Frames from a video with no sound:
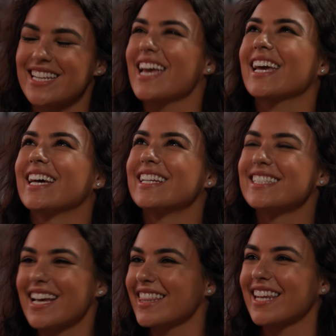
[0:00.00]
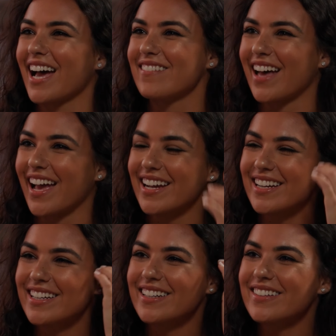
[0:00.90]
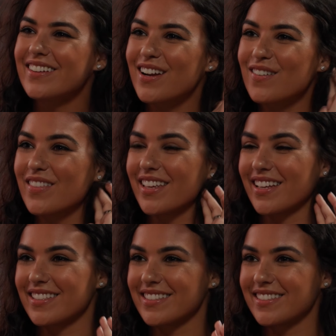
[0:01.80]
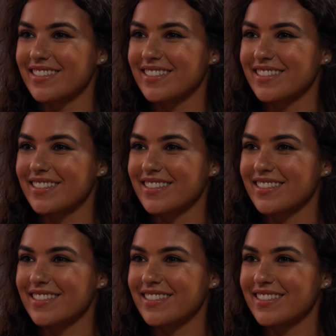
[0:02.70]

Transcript: Take it. Take the limelight. We're here for this.